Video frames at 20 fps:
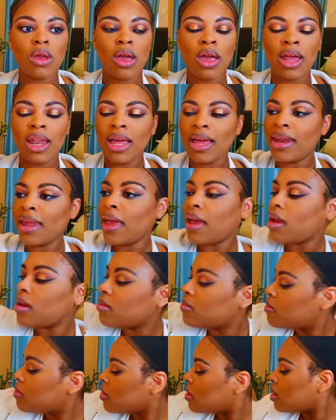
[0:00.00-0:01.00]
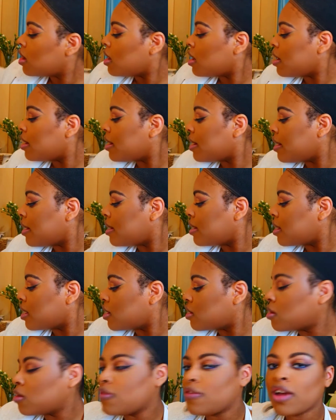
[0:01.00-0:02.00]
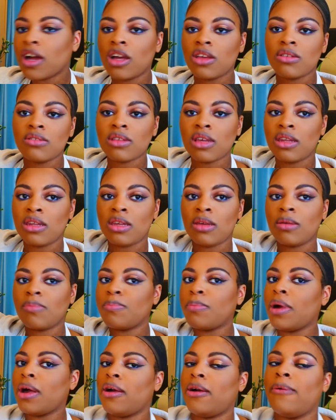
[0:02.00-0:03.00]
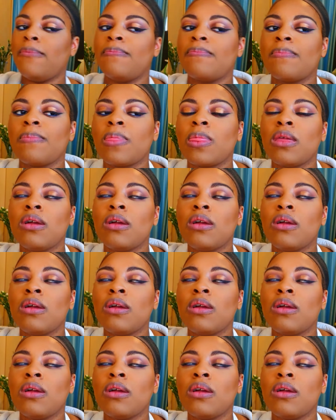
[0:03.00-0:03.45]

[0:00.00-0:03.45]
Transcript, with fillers: I like that. And I don't think I use any, um,